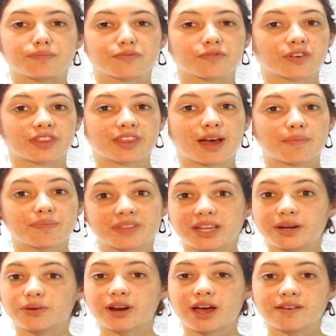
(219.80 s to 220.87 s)
For them, they
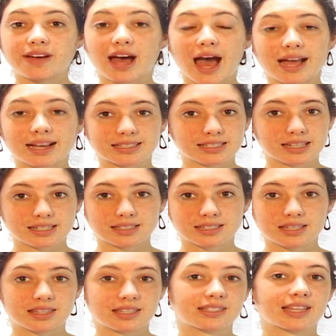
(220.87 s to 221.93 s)
don't have access
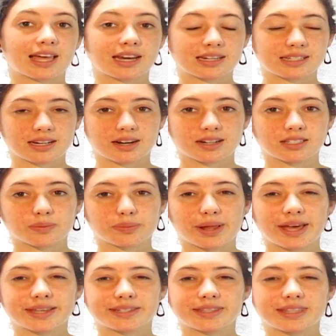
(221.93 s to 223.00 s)
to the sanitary
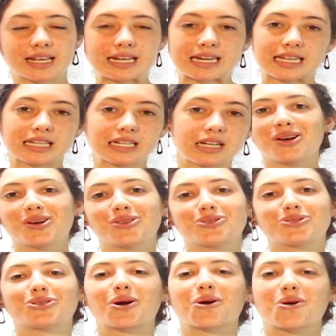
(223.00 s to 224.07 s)
supplies that they need.
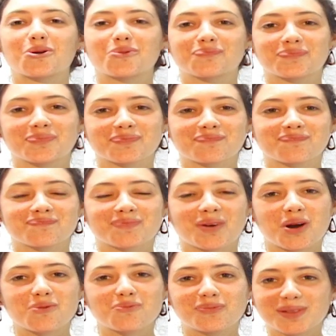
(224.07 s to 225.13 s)
So
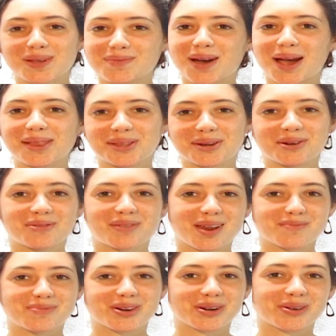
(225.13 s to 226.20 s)
hopefully My Little
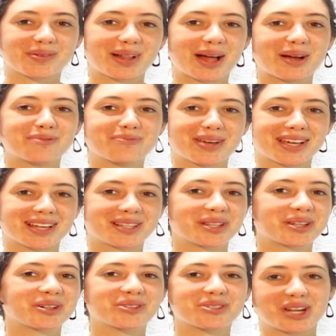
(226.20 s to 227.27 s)
Red Book will help make a
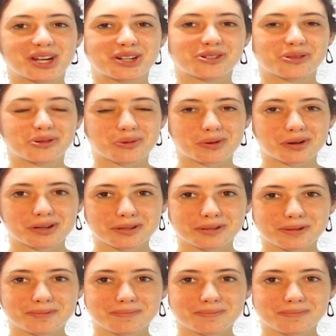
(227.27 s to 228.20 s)
little change in the world.